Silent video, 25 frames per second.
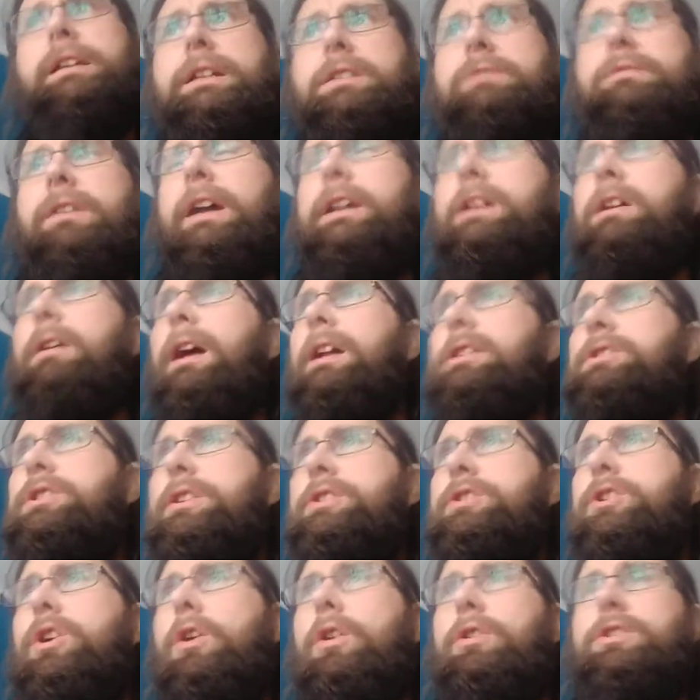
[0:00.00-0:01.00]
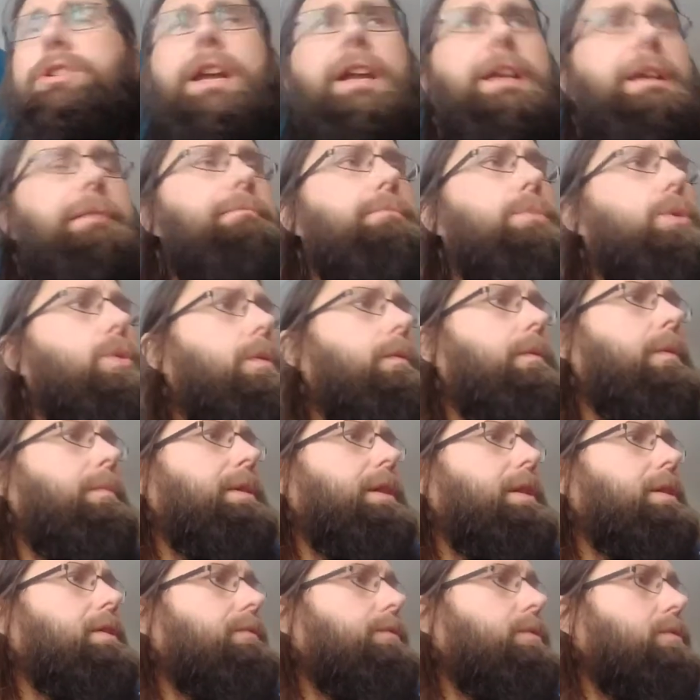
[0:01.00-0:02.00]
is they don't actually charge any more for
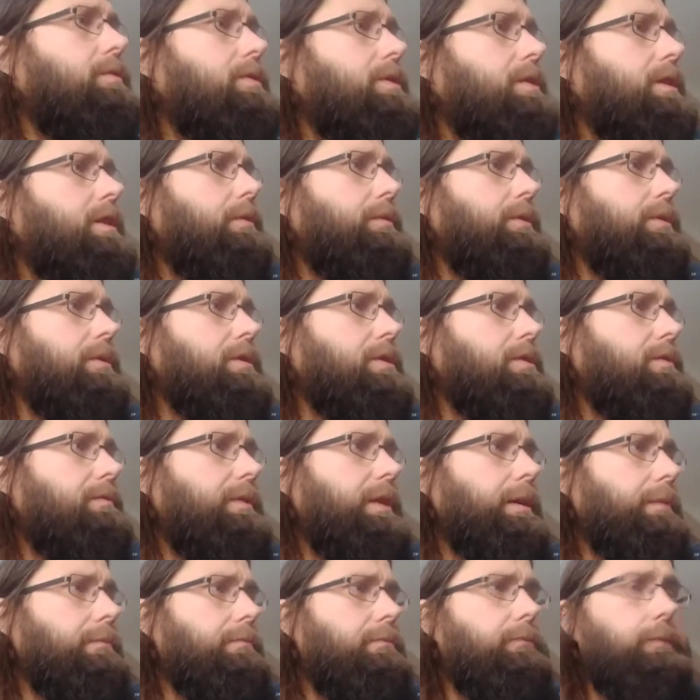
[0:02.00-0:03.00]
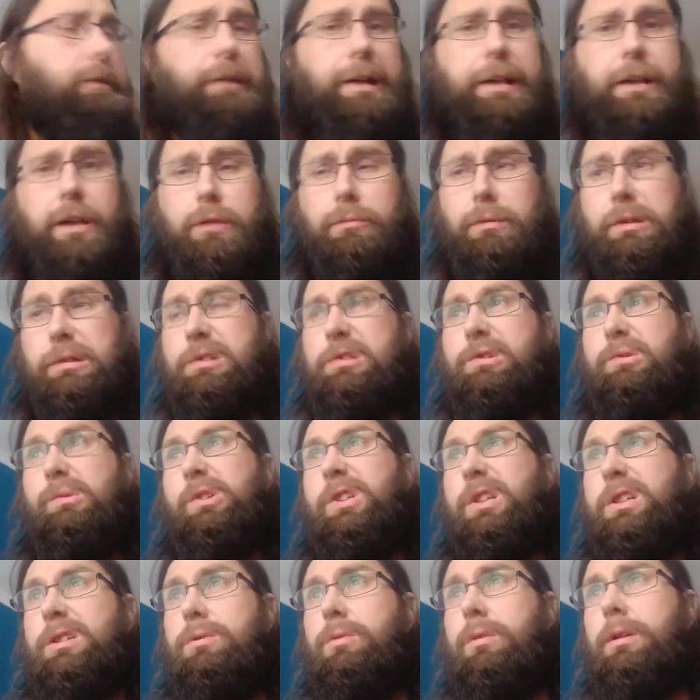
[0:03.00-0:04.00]
PS4 steelbooks than the regular ones,
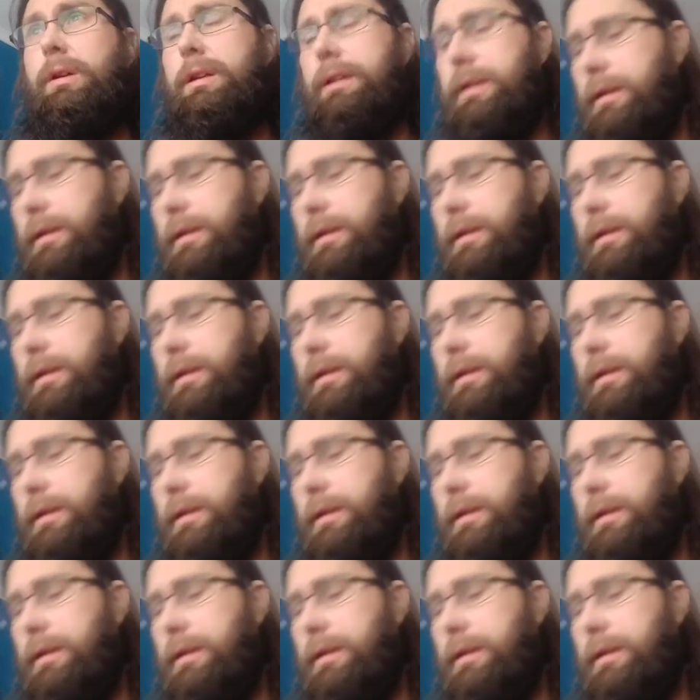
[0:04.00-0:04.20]
which is quite